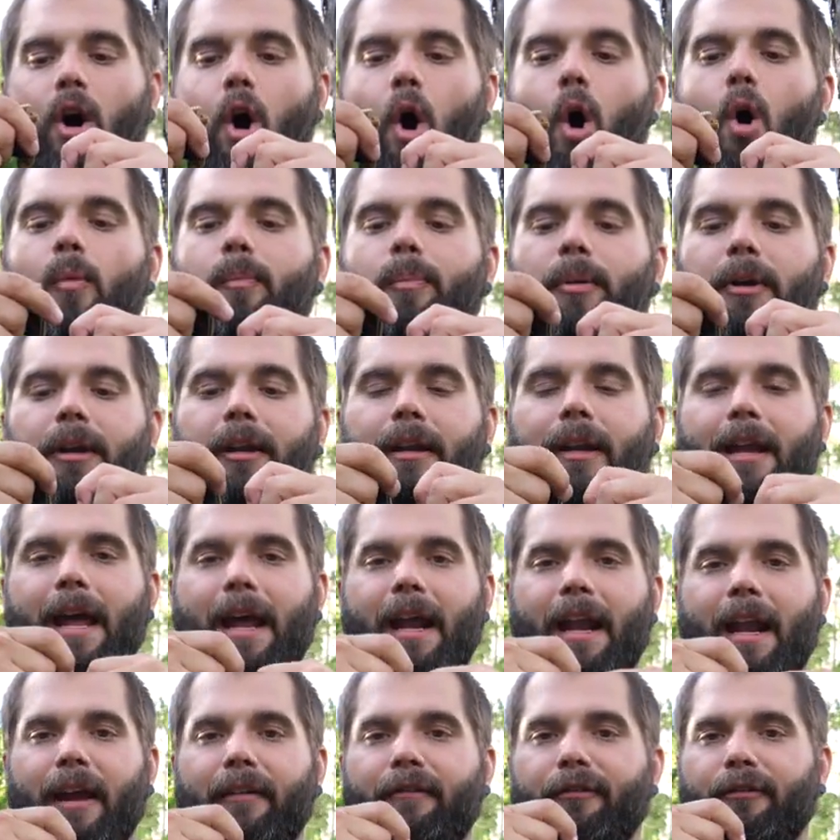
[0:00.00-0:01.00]
open
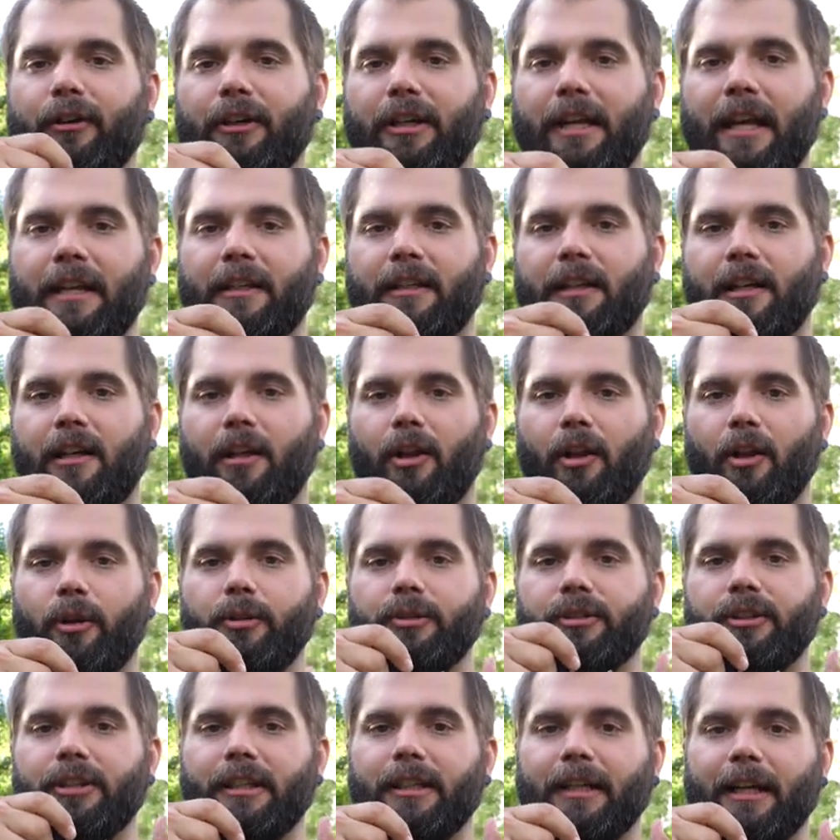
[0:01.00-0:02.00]
and I forget to
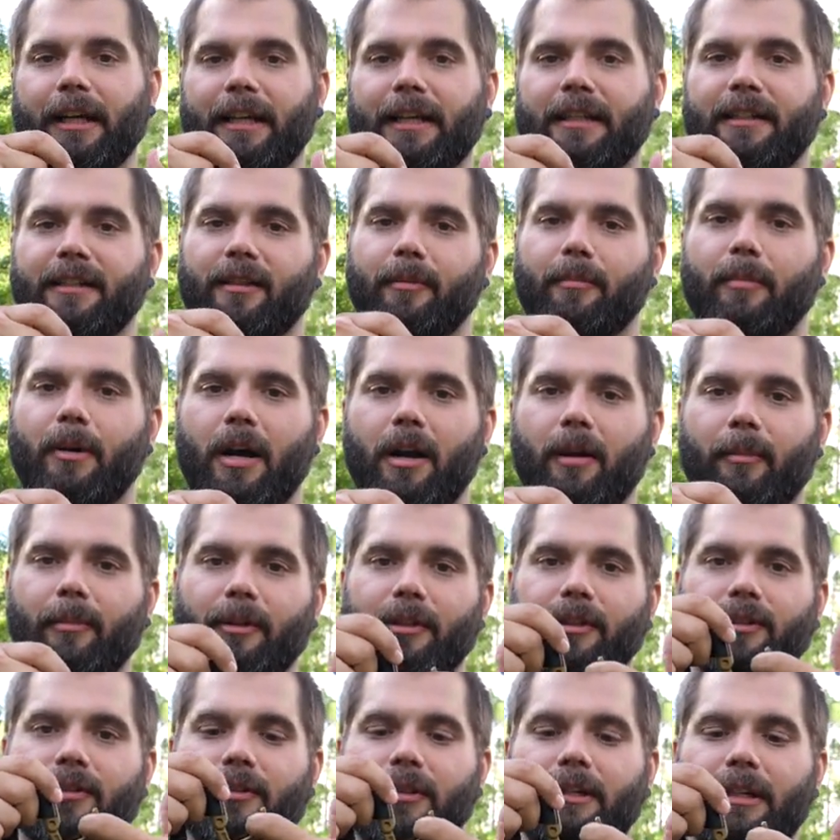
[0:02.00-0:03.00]
close it and I get to the bottom
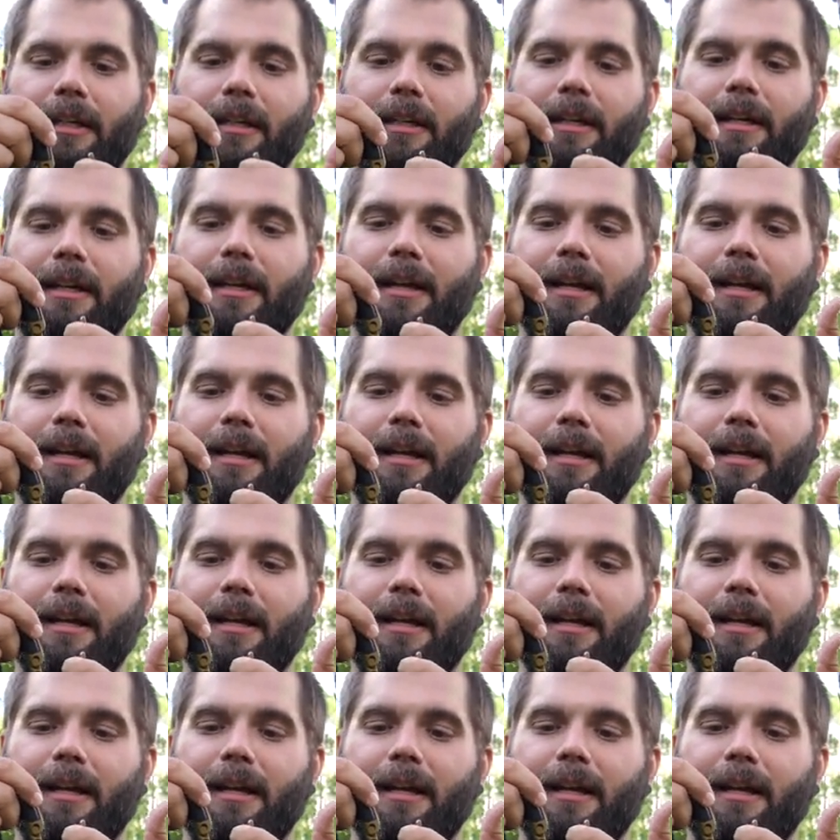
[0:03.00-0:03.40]
of the tree